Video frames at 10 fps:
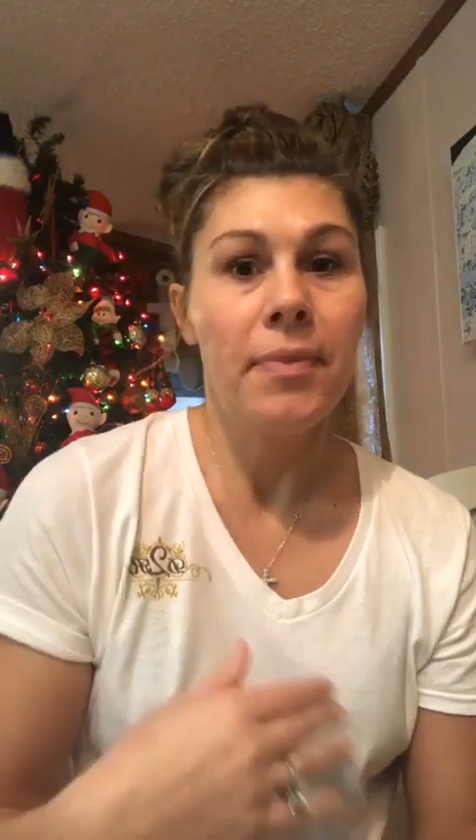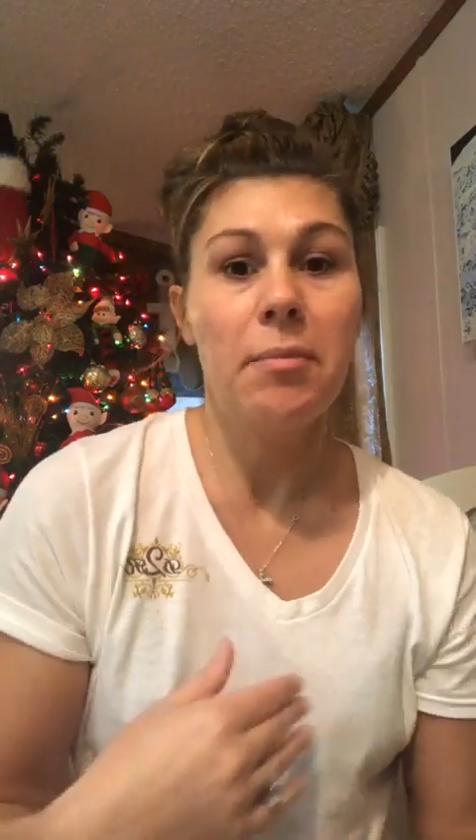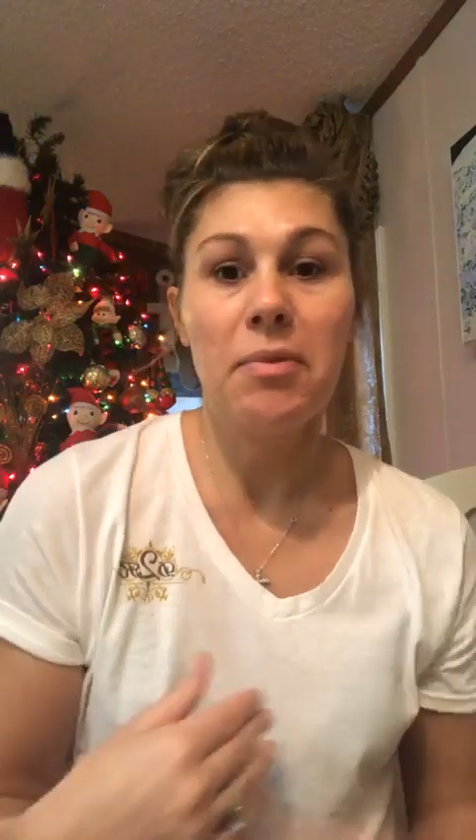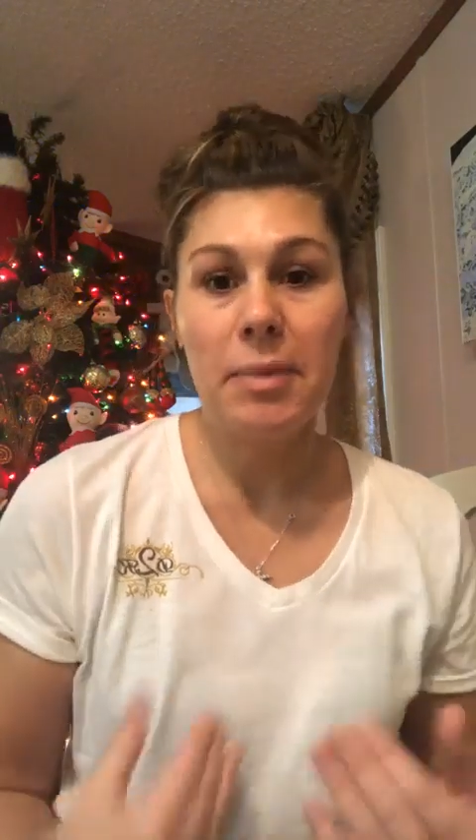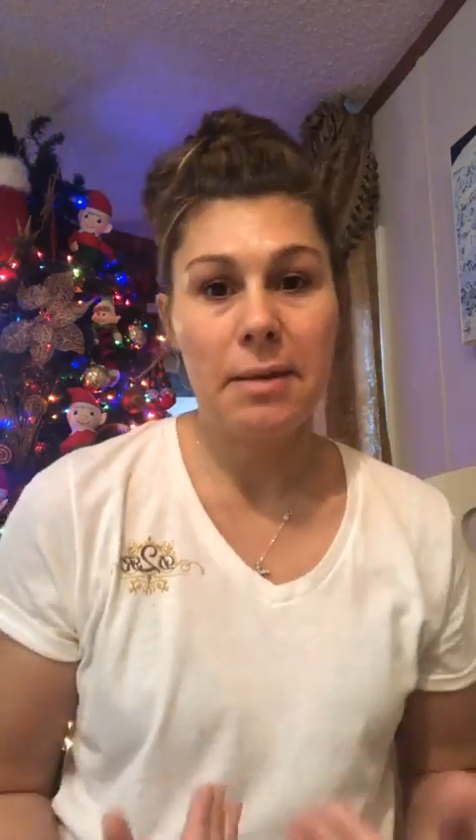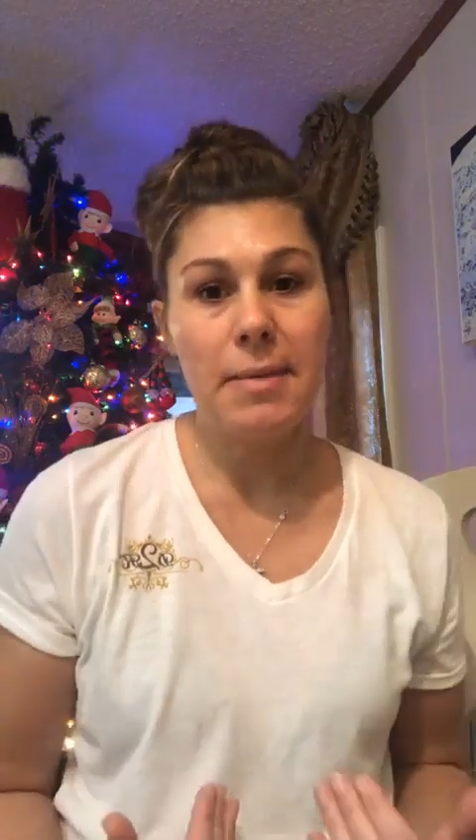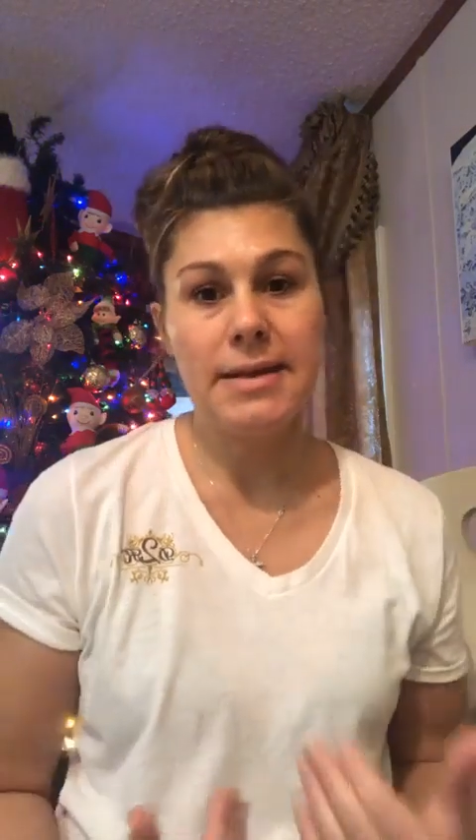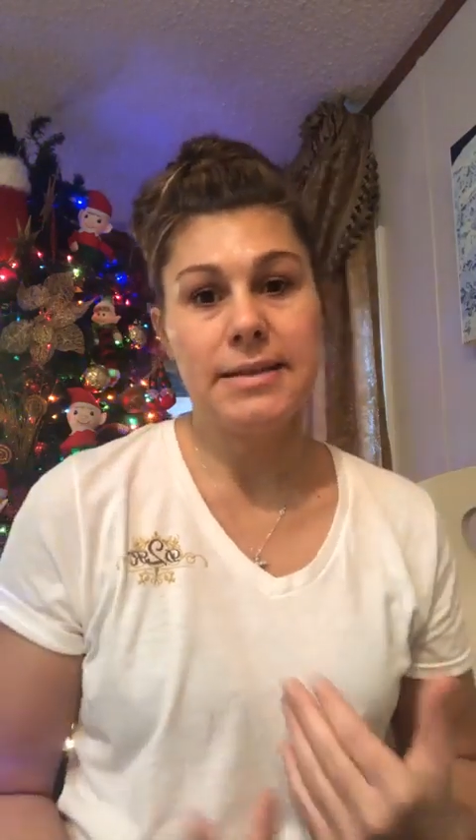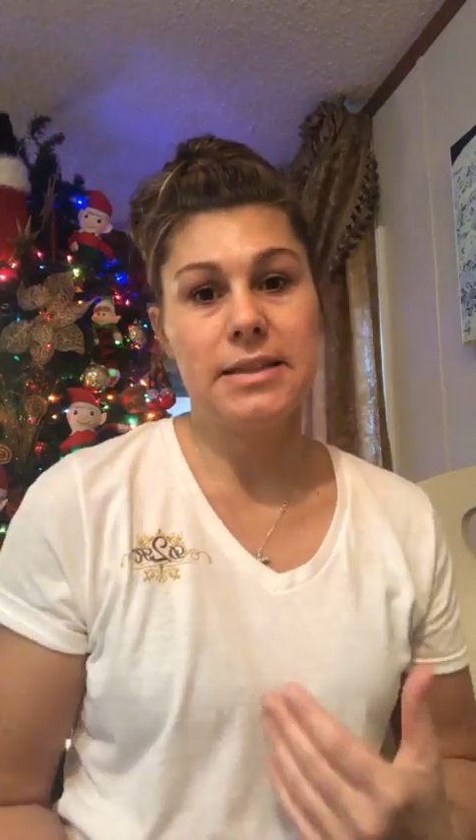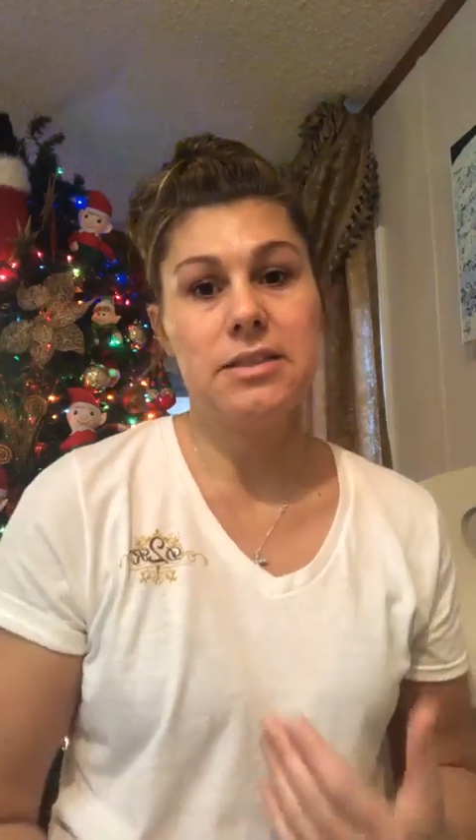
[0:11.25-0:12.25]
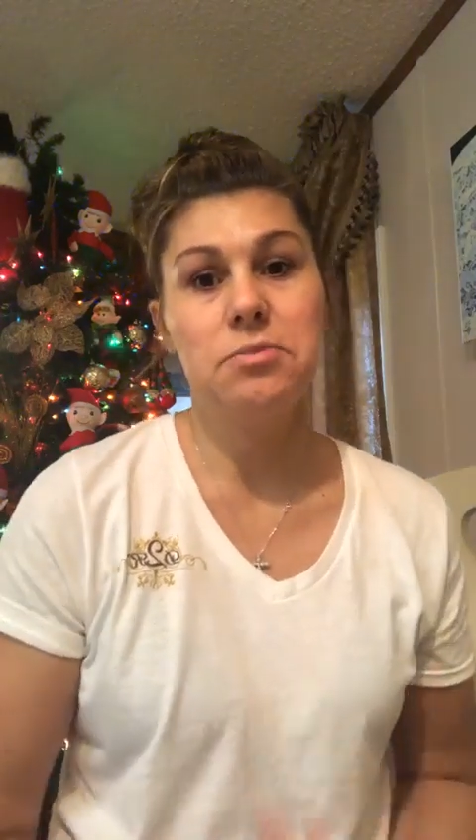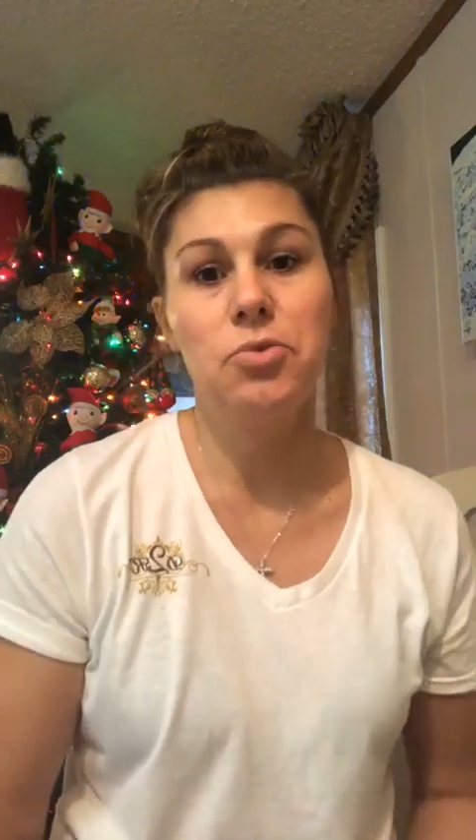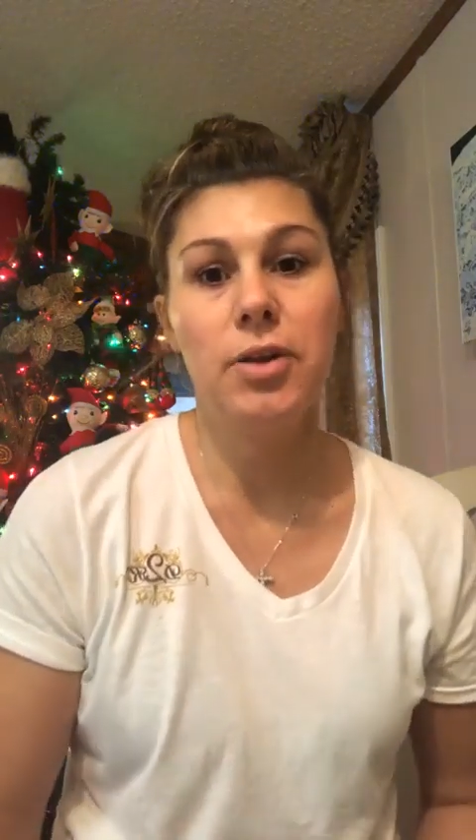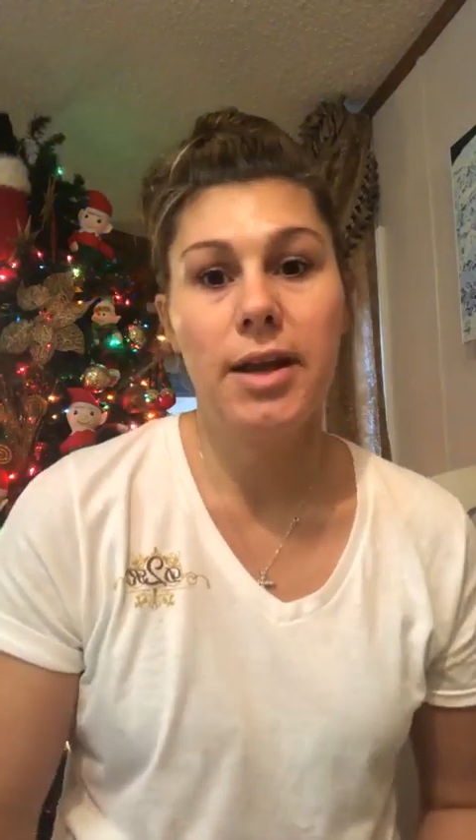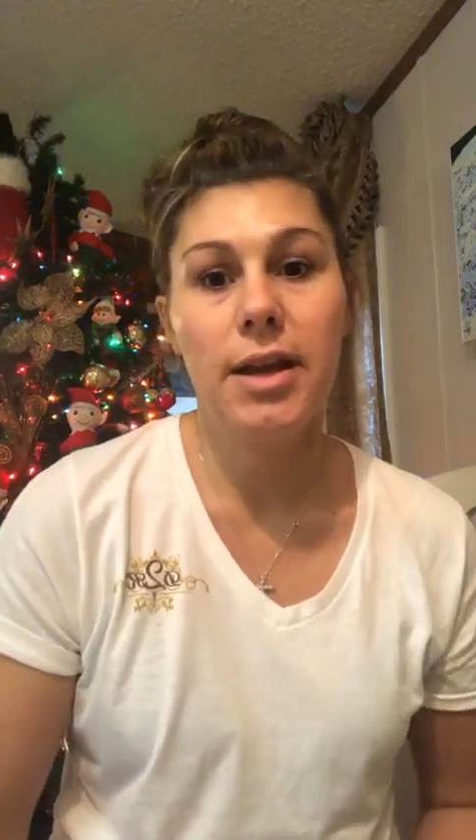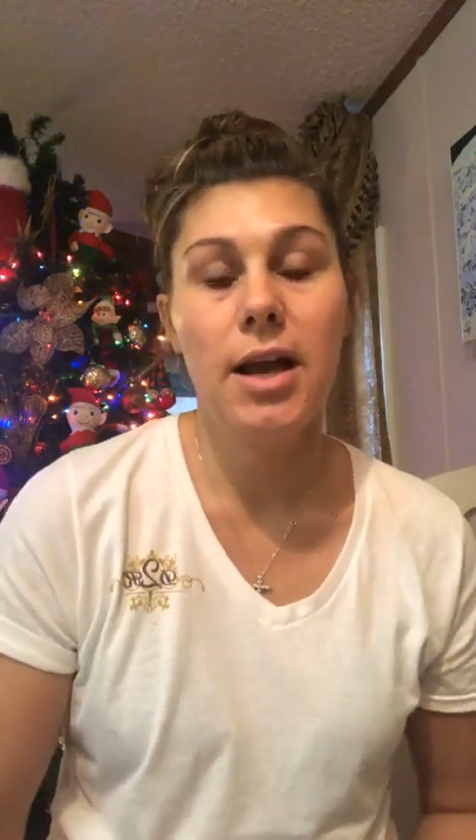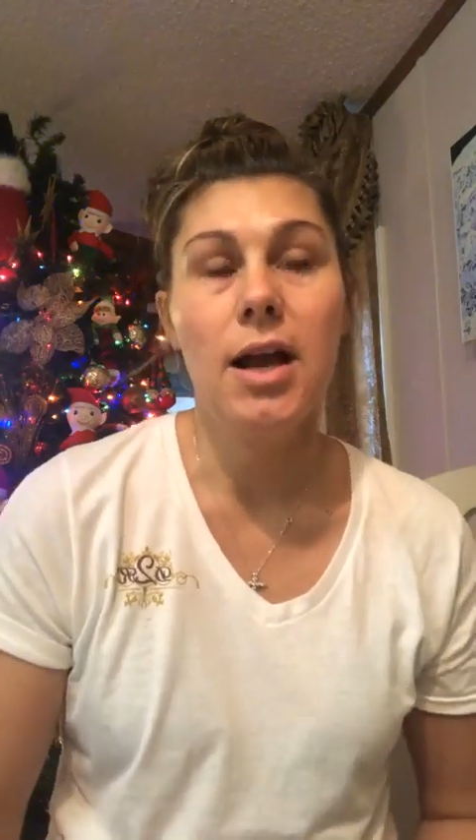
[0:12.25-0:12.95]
I'm a big mess this morning.